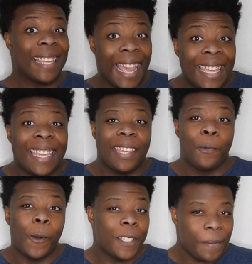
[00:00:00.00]
Dang
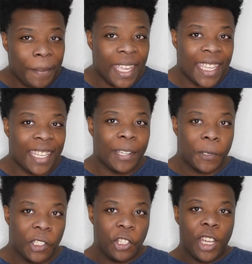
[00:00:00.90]
it wasn't Macon, it
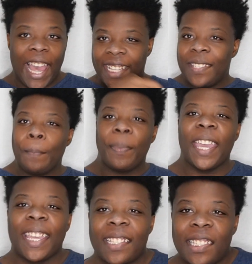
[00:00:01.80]
was Jackson
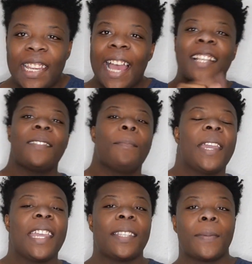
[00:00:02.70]
Pace. Jackson
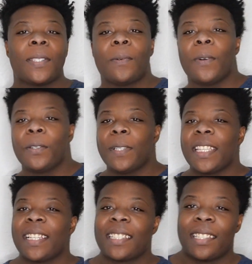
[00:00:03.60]
Pace was the one who
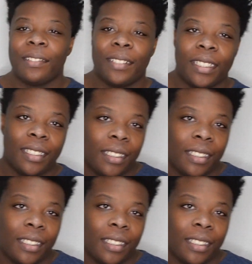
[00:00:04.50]
was executed.